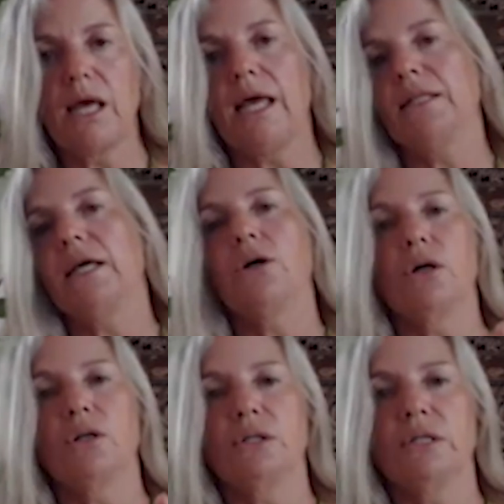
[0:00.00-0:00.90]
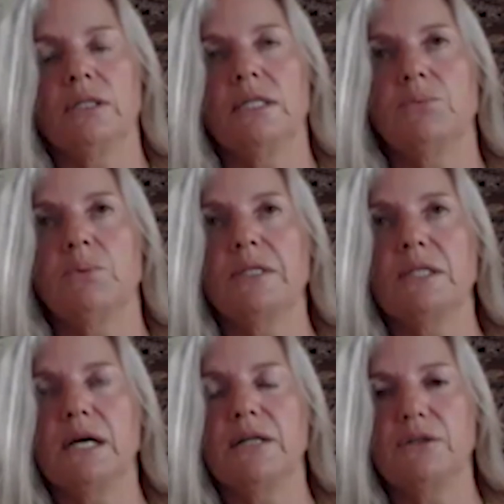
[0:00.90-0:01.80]
And that's one
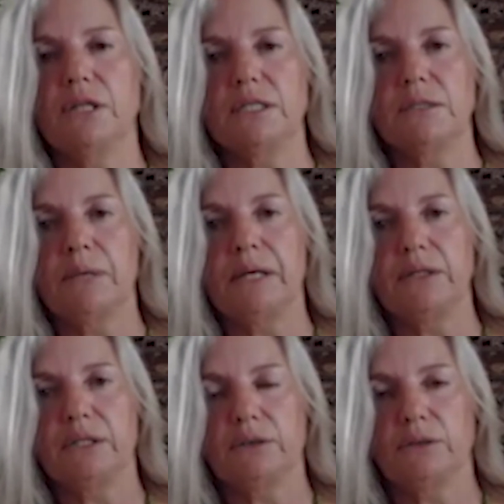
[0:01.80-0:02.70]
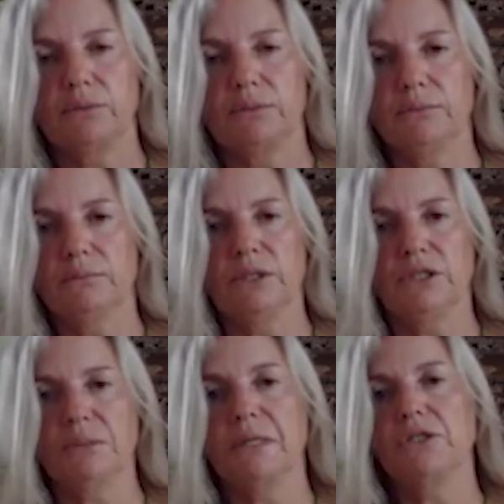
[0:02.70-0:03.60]
of the other things about I
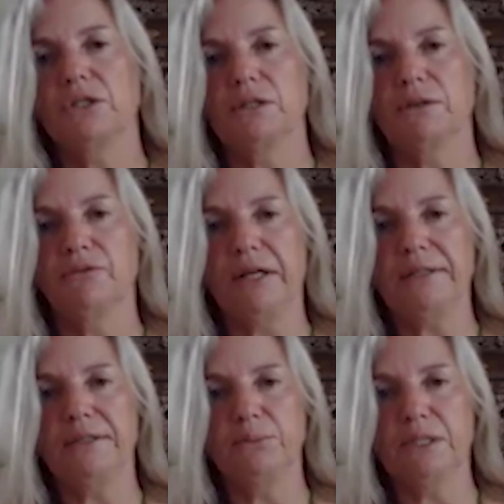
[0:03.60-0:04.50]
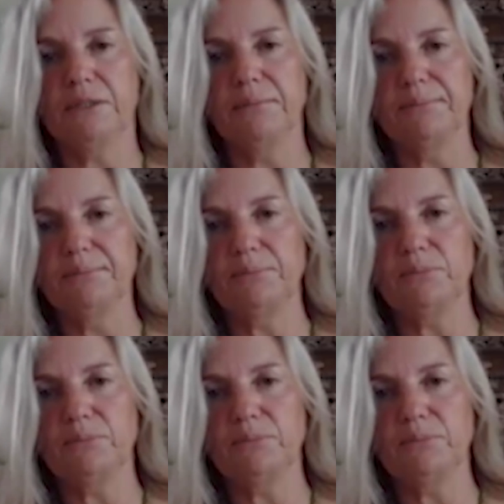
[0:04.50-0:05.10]
just mentioned the fact that we're